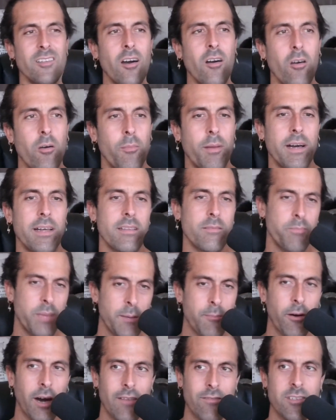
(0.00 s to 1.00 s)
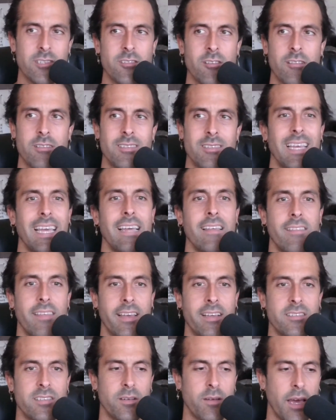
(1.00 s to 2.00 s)
No, but people have to start saying
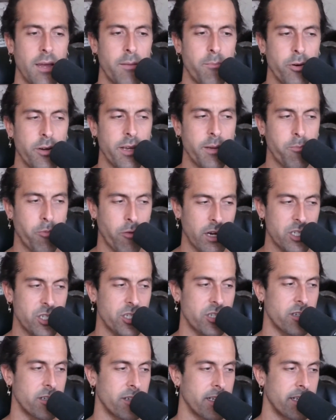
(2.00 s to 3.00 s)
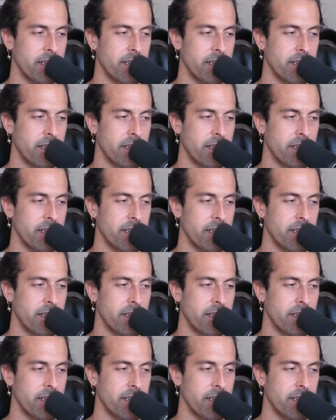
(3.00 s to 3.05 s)
things and putting pressure.